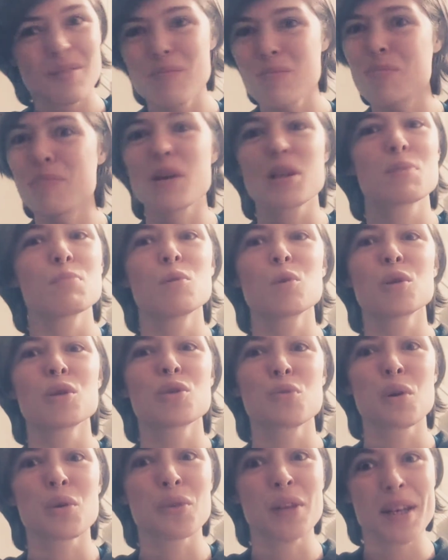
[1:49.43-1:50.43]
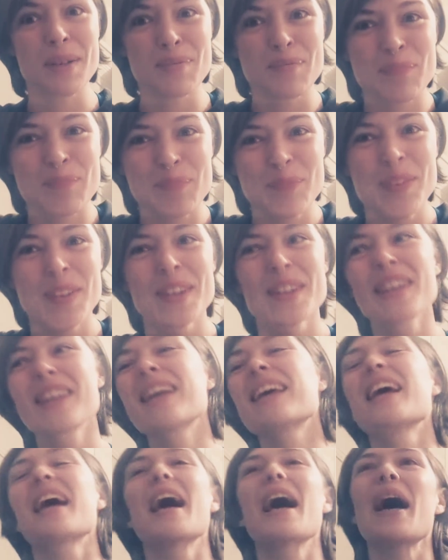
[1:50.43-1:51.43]
Much more control there.
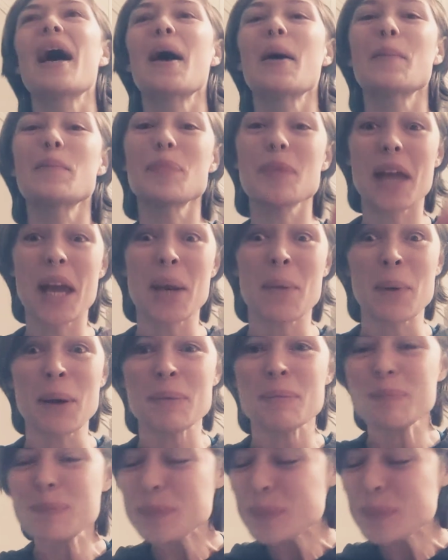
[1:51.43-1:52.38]
Anyway.